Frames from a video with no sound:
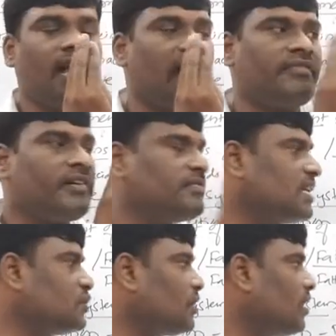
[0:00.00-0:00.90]
Half of
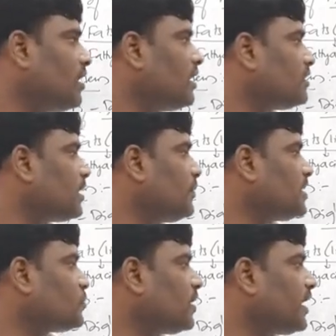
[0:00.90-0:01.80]
the jaw, that
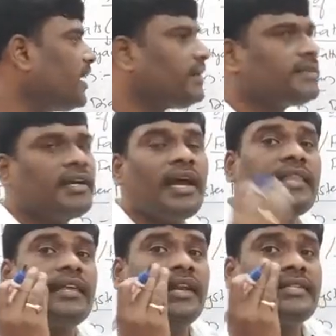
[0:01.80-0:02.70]
means what? 8,
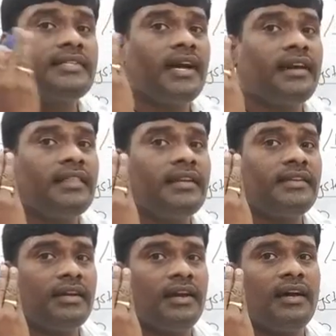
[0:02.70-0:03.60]
and the rest
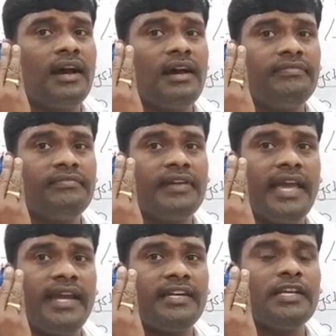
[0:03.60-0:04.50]
other half
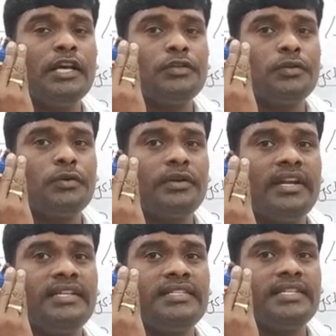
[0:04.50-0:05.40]
8. So
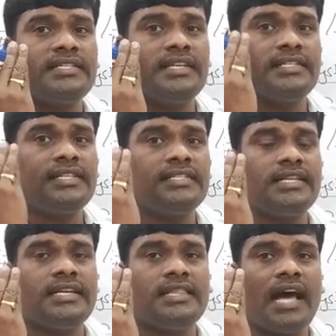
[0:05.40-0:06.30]
totally 16
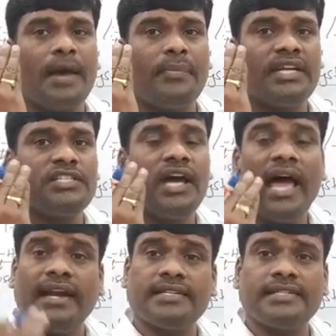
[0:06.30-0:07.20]
in the upper jaw
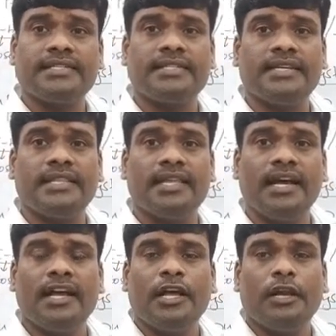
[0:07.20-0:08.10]
and 16 in
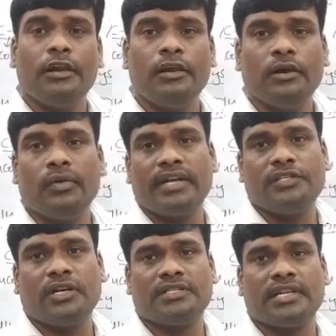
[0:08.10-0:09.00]
the lower
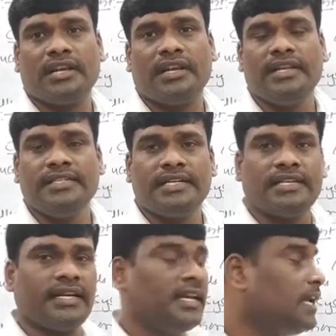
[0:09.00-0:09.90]
jaw, children, isn't
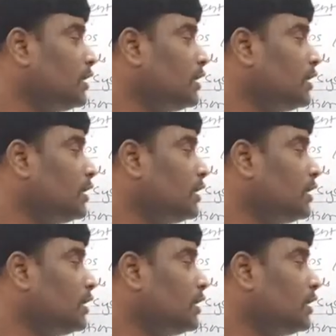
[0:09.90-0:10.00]
it?